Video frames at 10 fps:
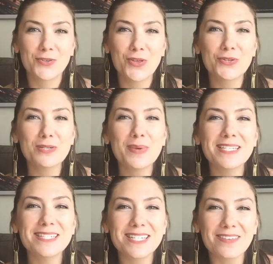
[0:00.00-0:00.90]
So those are
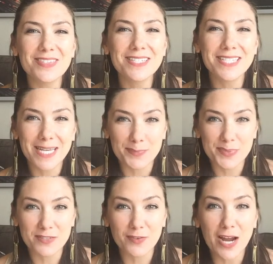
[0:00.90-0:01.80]
my 7
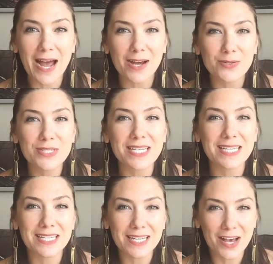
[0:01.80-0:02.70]
tips for how to
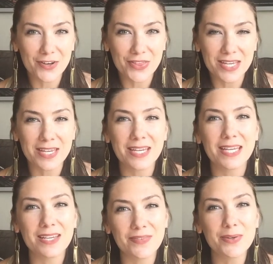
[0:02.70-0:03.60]
eat healthy
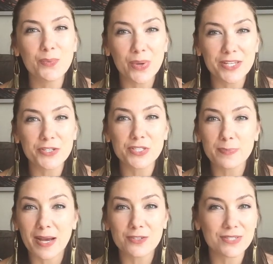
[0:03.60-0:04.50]
even when your
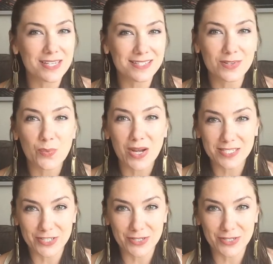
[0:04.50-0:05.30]
spouse doesn't want